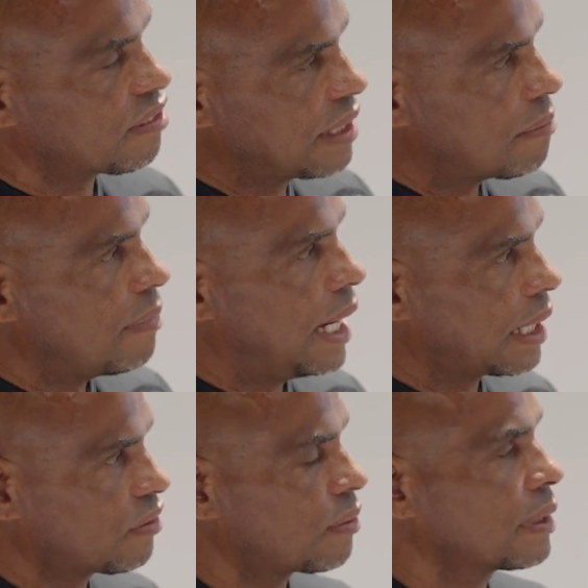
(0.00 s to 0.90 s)
set
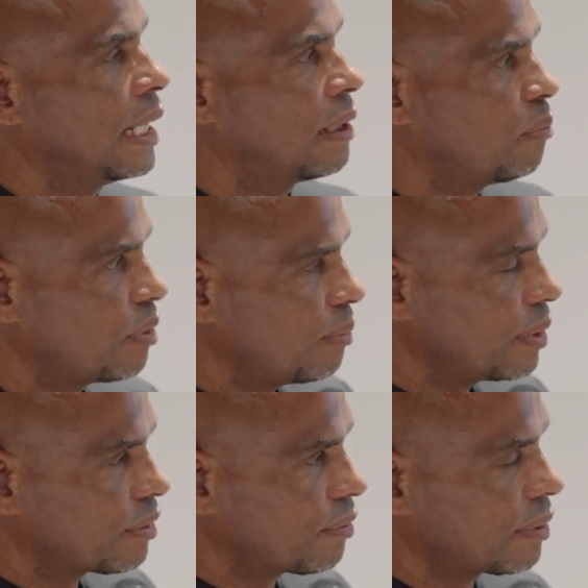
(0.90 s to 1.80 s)
back, so again,
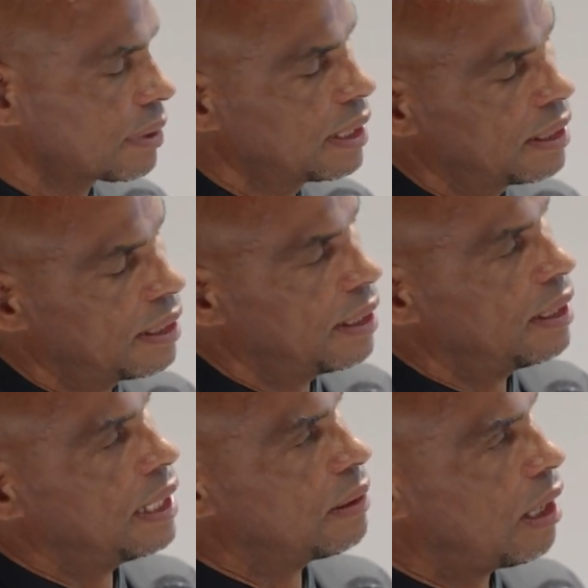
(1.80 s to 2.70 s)

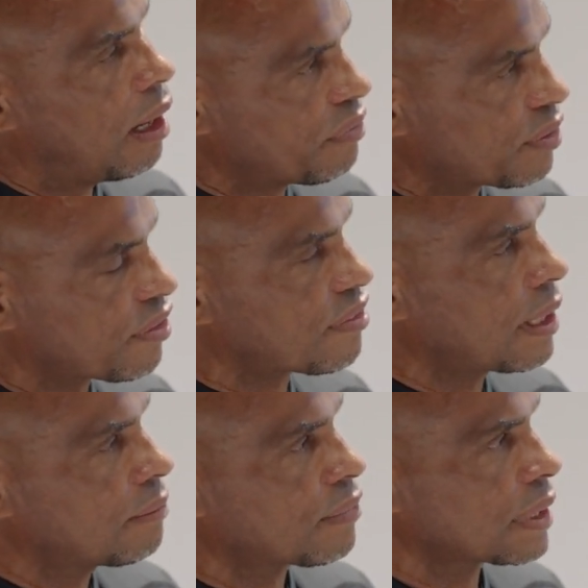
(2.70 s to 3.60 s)
it offers
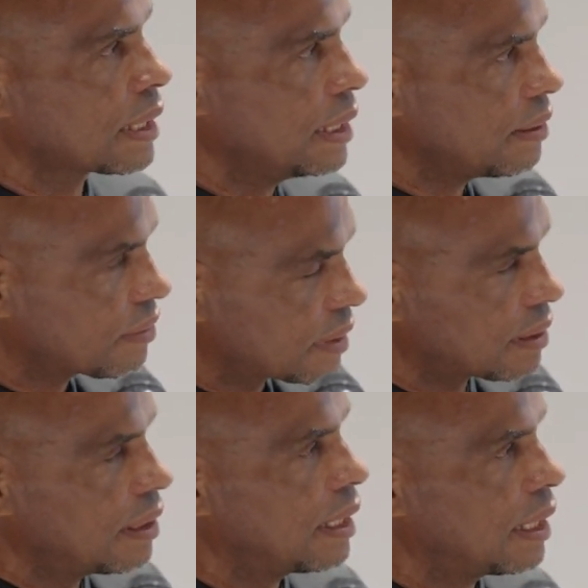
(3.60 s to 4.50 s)
some
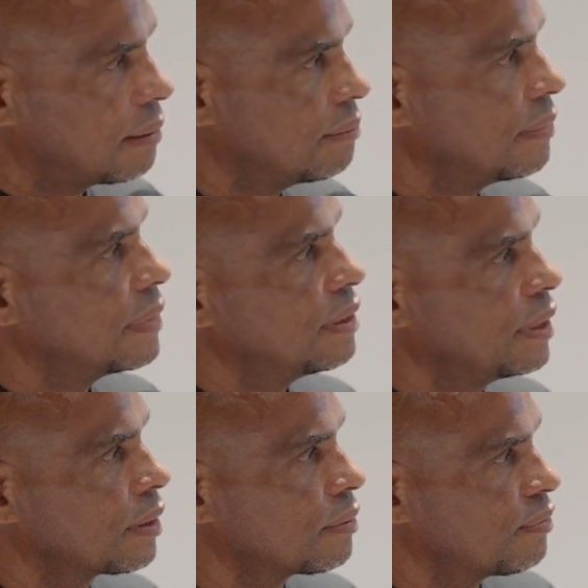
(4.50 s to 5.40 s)
release,
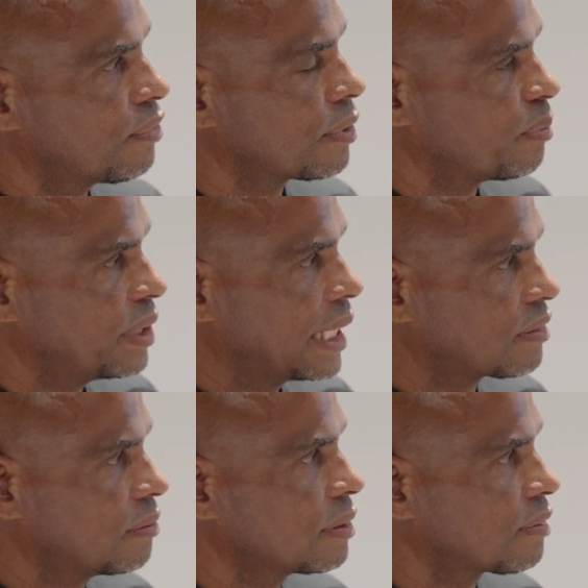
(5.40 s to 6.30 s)
for
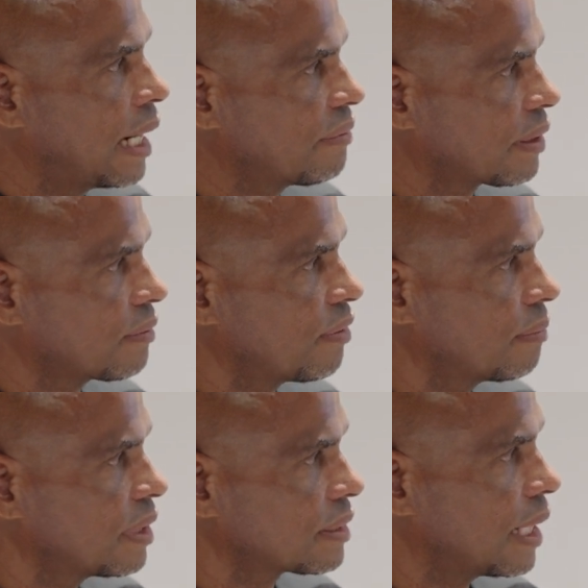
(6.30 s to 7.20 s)
pedestrian traffic
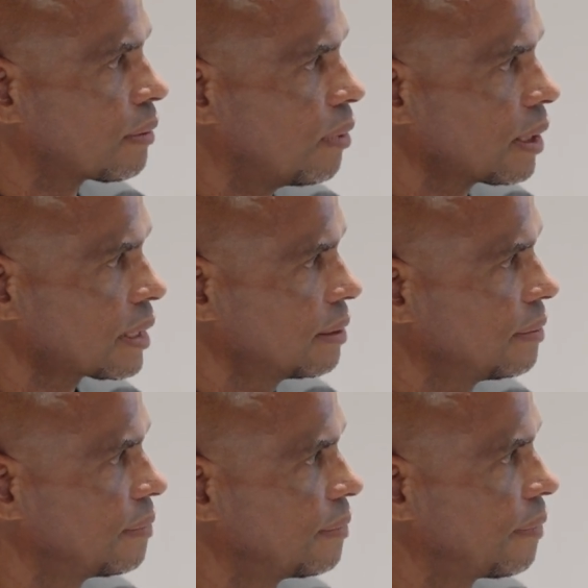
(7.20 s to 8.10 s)
from the sidewalk.
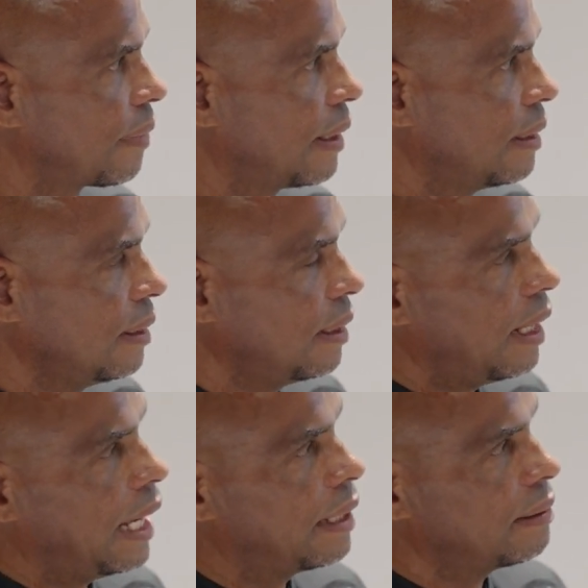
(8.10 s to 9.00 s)

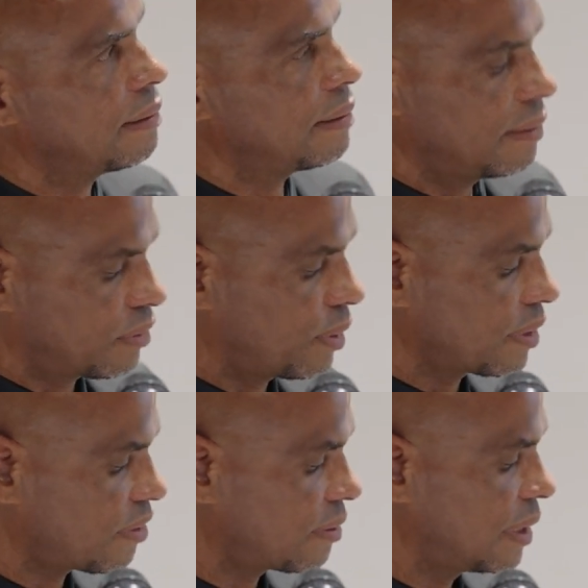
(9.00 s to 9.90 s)
And, of
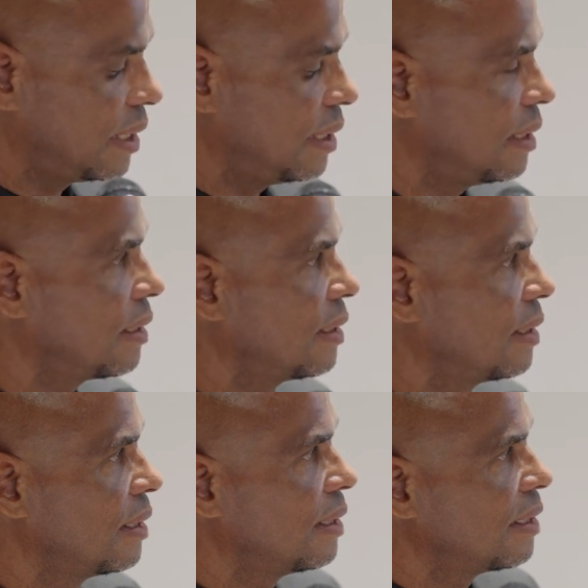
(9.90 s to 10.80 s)
course, the
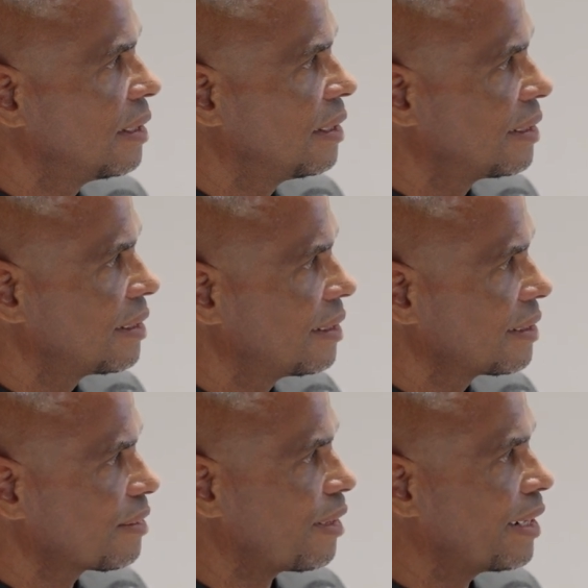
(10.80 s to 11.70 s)

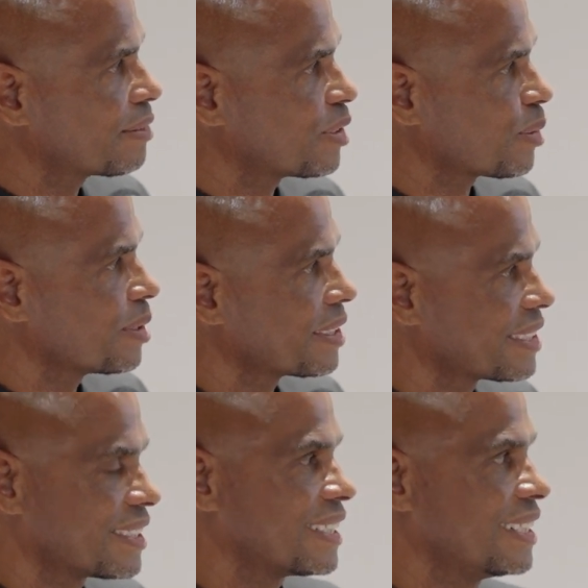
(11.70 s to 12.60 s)
crown jewel
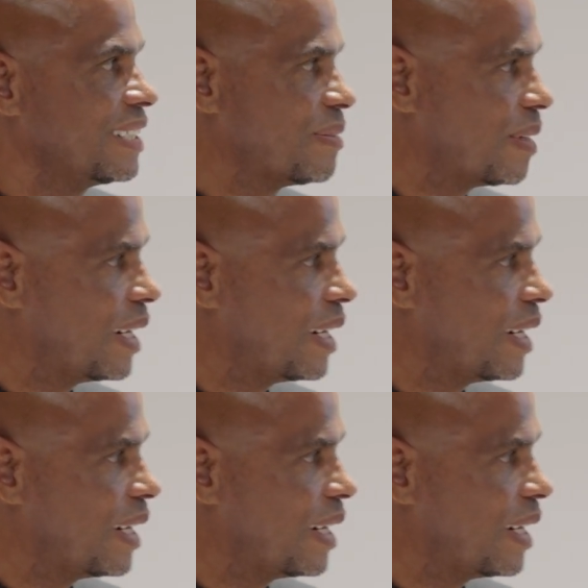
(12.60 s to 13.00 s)
is the